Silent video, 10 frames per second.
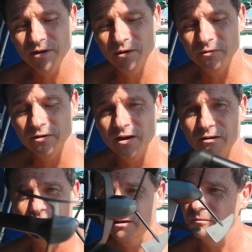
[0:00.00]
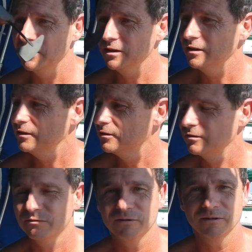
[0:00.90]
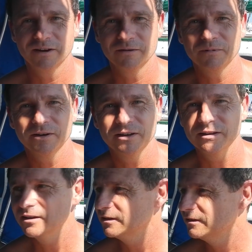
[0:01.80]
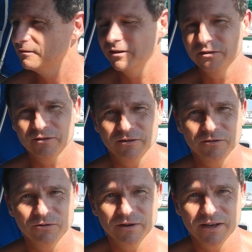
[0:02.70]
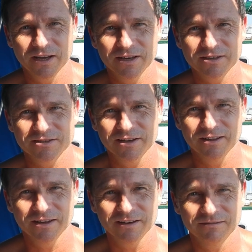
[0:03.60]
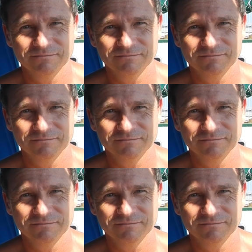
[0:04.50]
I would not recommend this for anybody that is going to do any kind of sailing